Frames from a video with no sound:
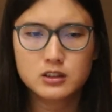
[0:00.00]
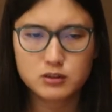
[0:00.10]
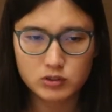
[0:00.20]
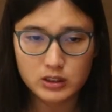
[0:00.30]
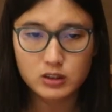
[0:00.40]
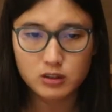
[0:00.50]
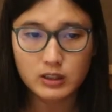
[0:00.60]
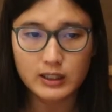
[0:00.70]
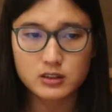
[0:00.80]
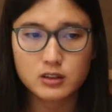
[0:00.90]
worked
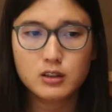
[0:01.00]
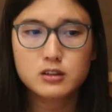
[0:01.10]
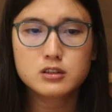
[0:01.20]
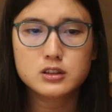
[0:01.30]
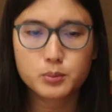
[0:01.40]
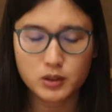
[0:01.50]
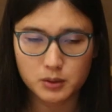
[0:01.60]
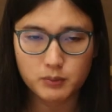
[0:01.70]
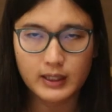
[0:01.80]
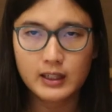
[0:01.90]
together to
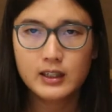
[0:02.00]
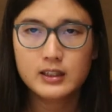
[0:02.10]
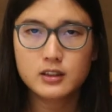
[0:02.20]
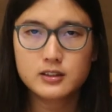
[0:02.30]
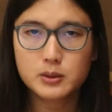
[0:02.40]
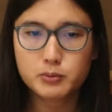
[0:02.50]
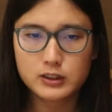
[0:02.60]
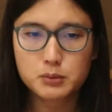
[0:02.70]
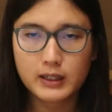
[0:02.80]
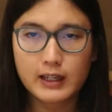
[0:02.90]
support my, to
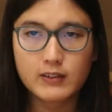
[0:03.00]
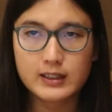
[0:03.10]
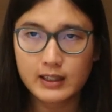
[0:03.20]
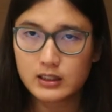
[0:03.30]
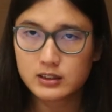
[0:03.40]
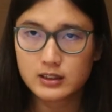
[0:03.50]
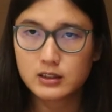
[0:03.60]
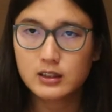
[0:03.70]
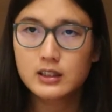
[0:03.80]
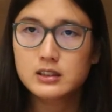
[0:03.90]
support my invitation.